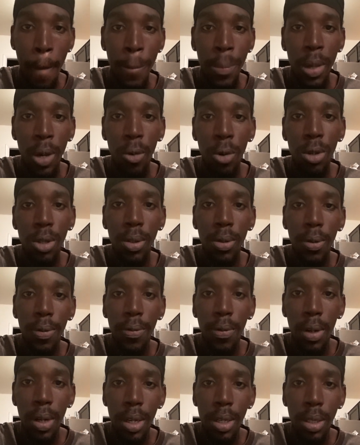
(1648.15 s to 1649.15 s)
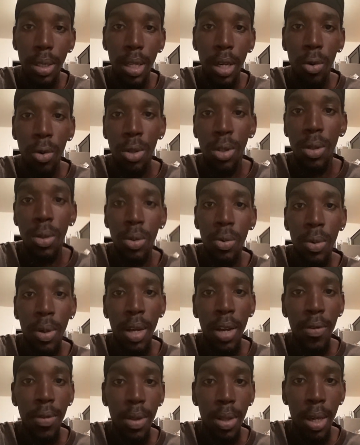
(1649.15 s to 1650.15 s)
They worship flesh. They worship doing
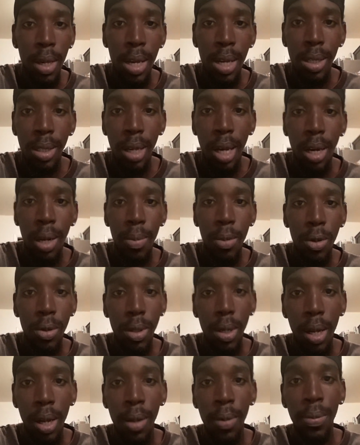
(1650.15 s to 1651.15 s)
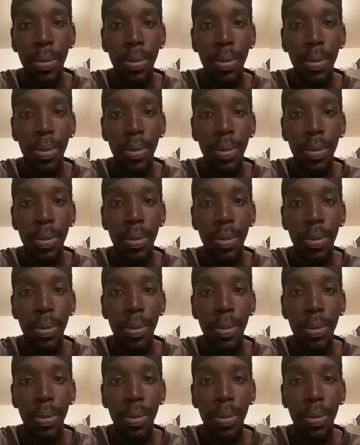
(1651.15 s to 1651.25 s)
everything anti the Most High.